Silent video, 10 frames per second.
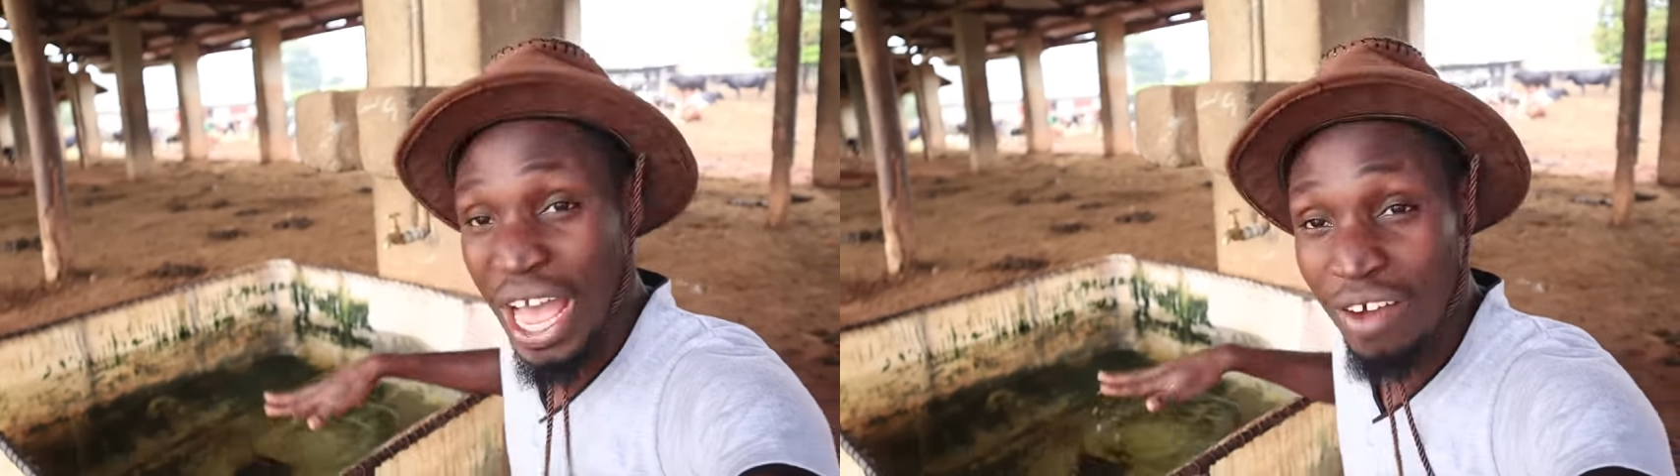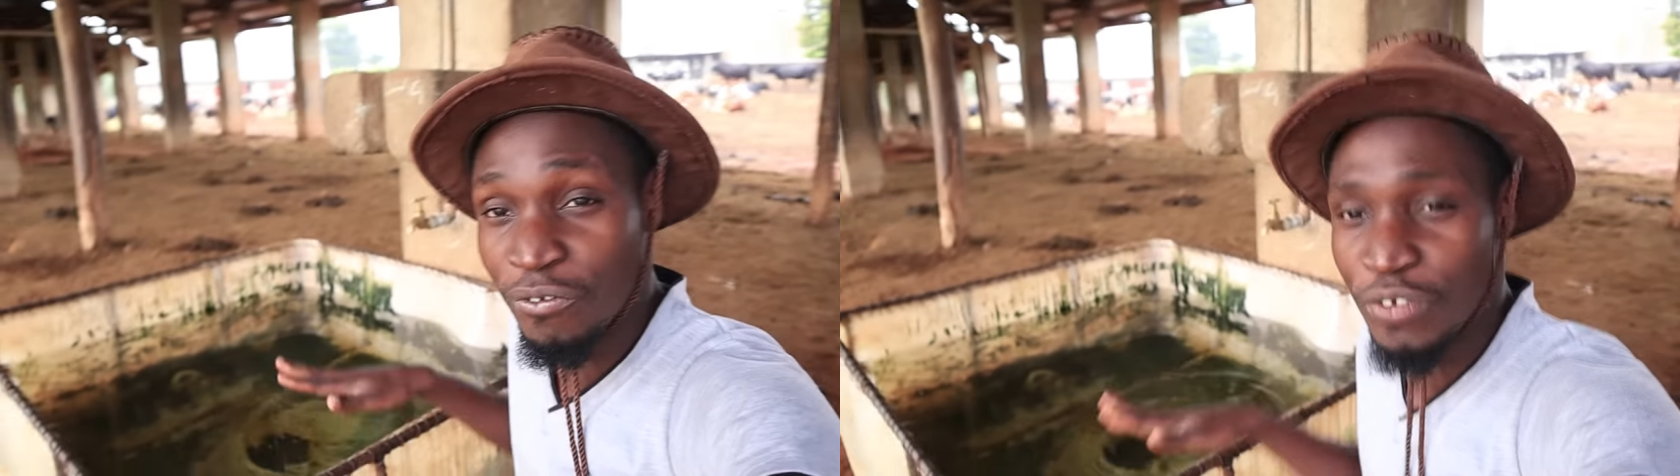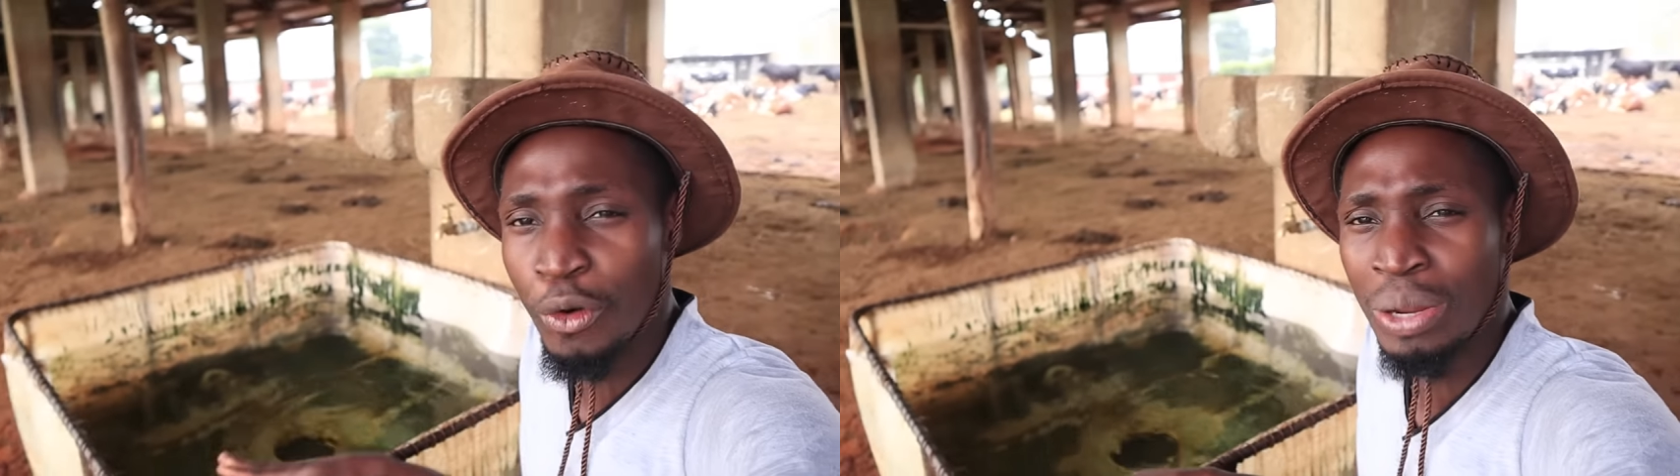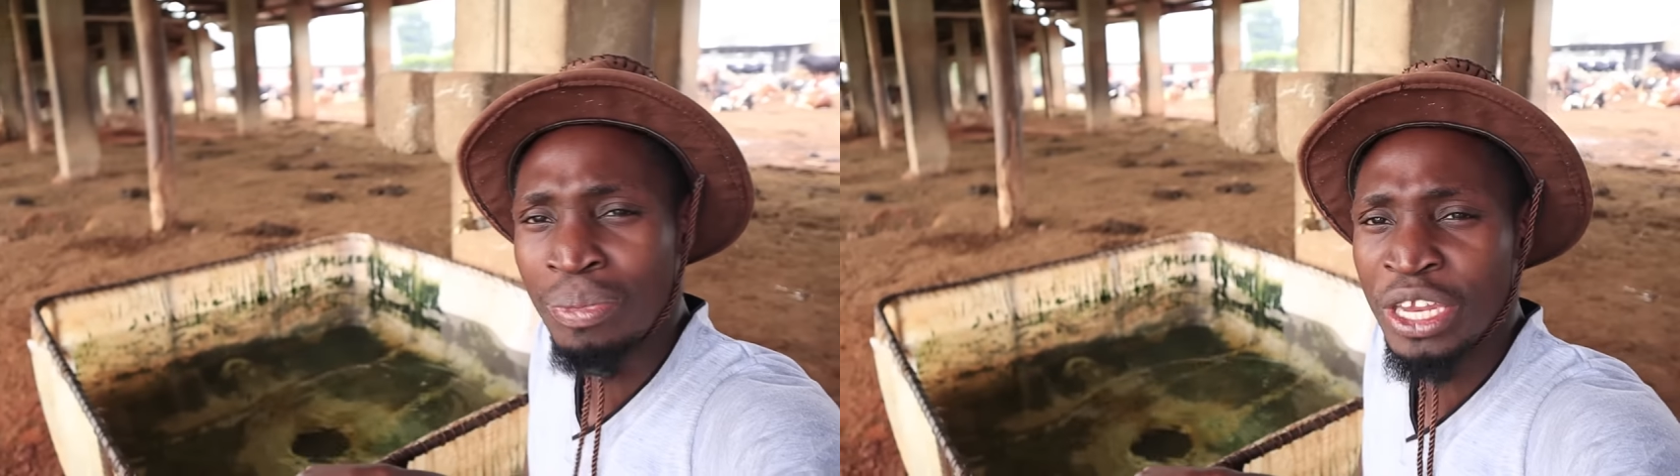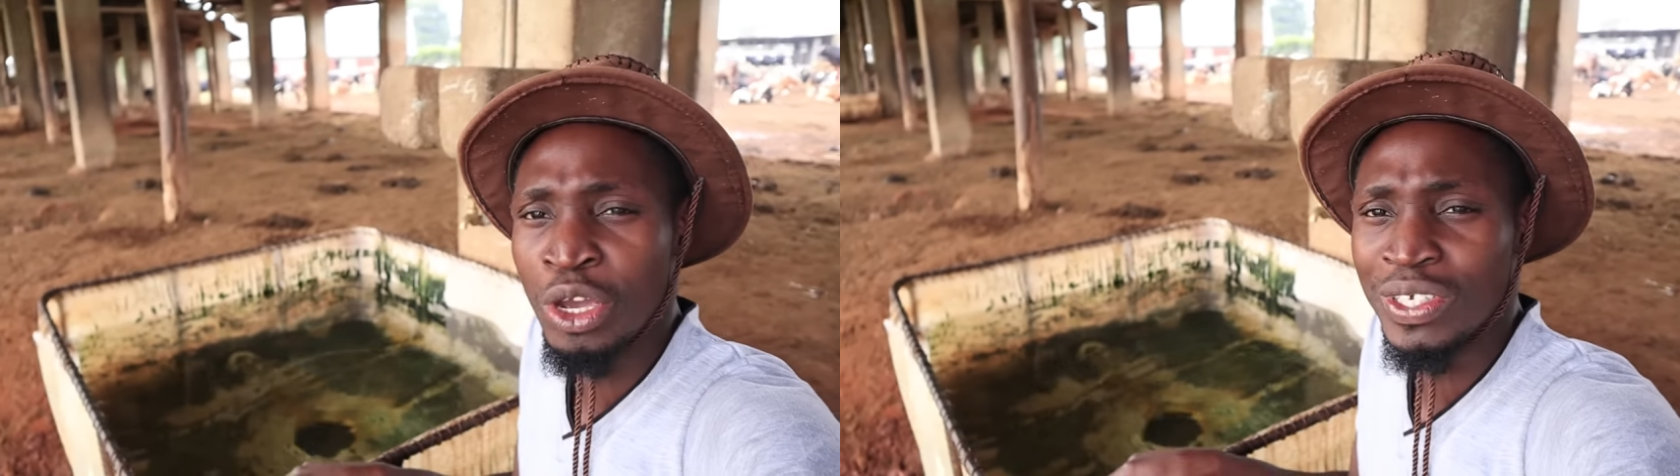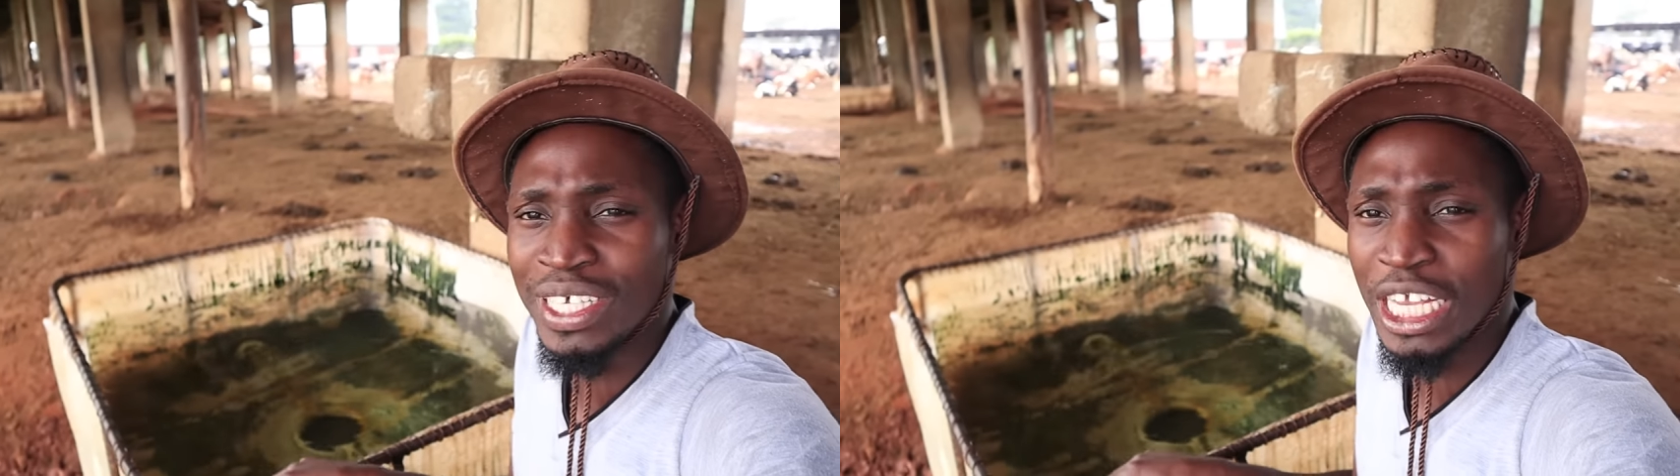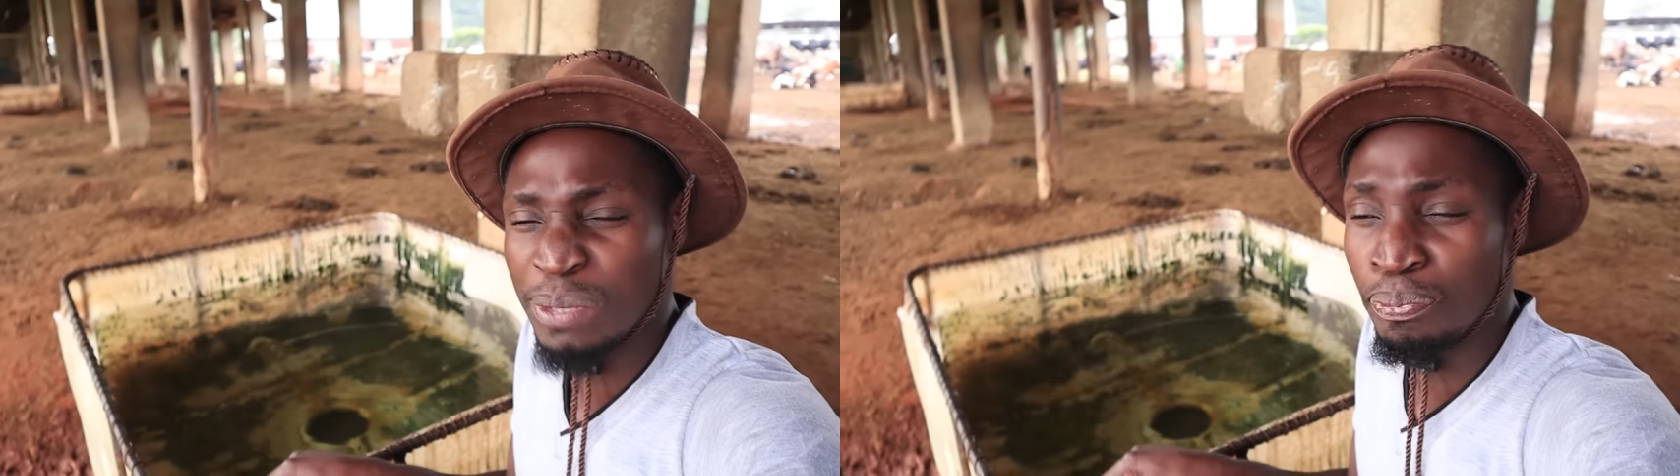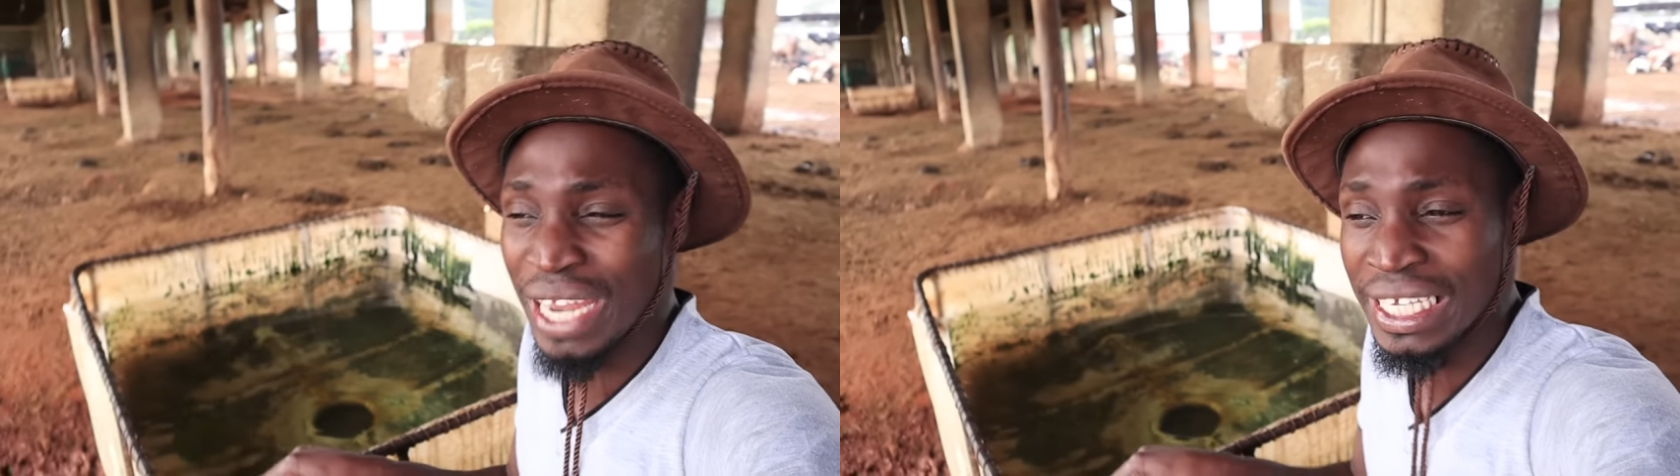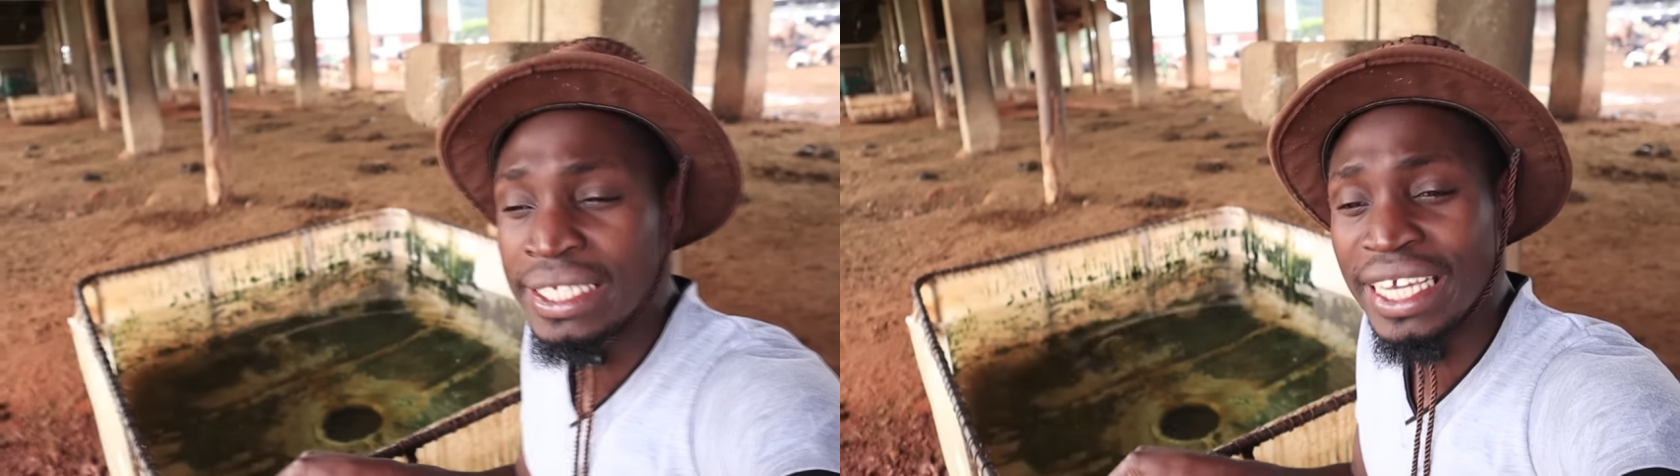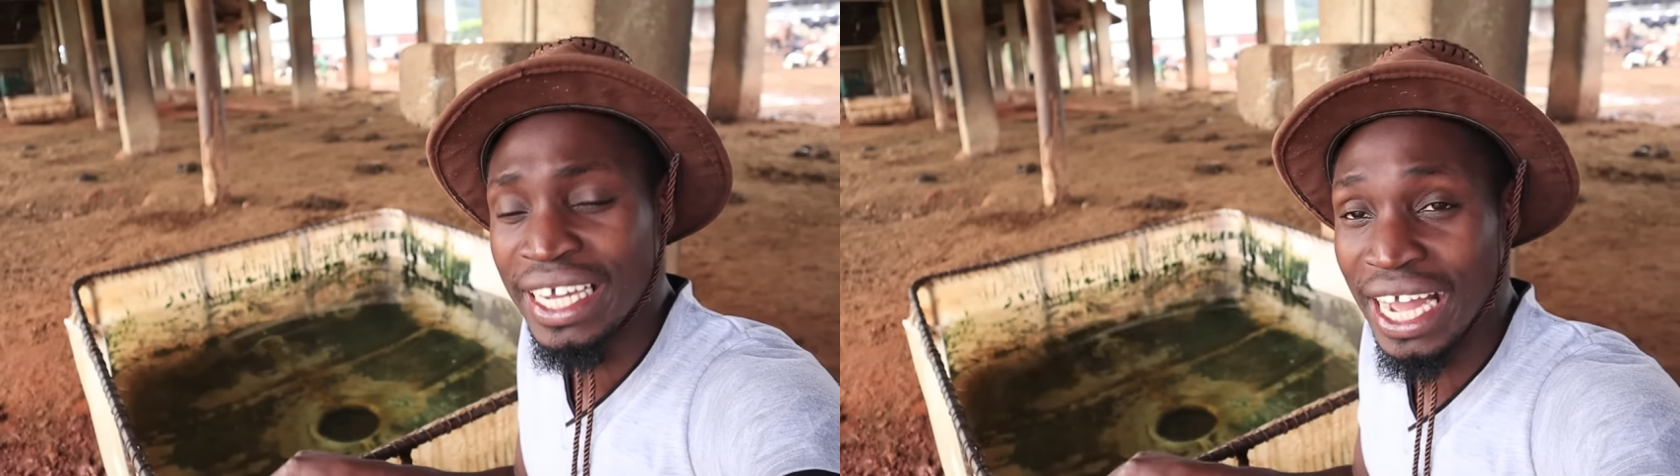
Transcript: we have very many of such plastic